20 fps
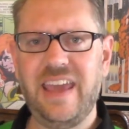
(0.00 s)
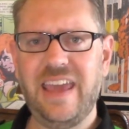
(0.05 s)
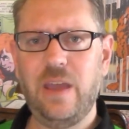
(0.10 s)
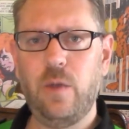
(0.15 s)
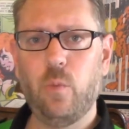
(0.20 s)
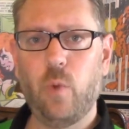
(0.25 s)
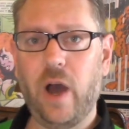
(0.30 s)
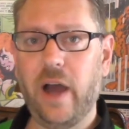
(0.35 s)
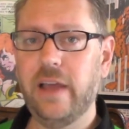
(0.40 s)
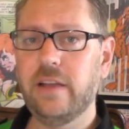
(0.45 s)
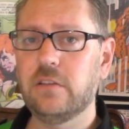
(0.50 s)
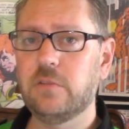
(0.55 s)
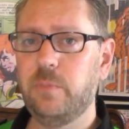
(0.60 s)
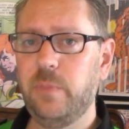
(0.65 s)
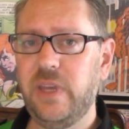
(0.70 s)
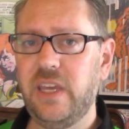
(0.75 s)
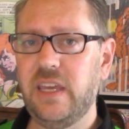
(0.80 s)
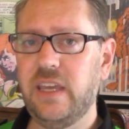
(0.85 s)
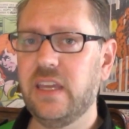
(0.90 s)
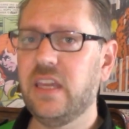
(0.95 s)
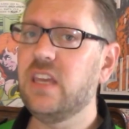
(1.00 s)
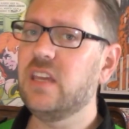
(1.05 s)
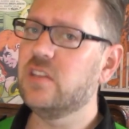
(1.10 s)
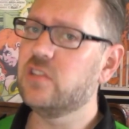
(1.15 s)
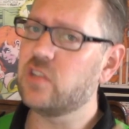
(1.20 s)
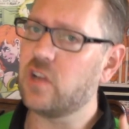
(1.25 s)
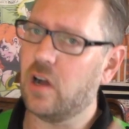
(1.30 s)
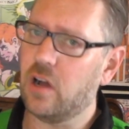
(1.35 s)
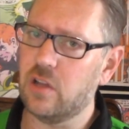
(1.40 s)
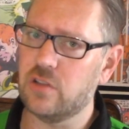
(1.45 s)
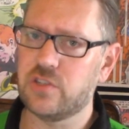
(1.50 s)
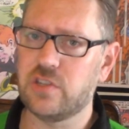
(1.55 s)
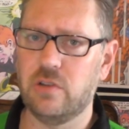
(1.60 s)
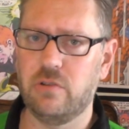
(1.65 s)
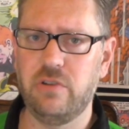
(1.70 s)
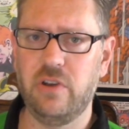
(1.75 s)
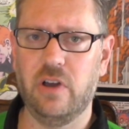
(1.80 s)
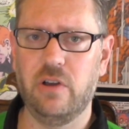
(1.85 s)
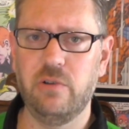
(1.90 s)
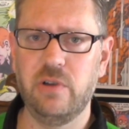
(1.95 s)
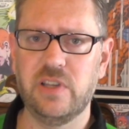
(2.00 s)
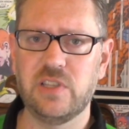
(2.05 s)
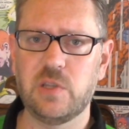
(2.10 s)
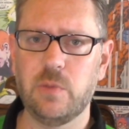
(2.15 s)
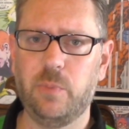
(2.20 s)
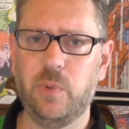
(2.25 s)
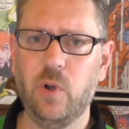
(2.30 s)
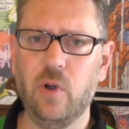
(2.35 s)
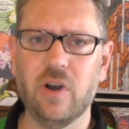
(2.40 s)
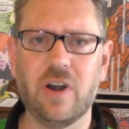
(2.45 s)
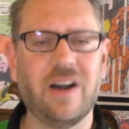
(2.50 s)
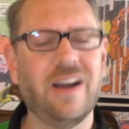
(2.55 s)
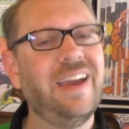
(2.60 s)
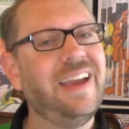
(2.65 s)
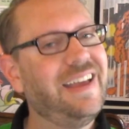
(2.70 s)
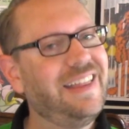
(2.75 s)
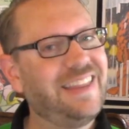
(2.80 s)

a wild pig is also known as a boar.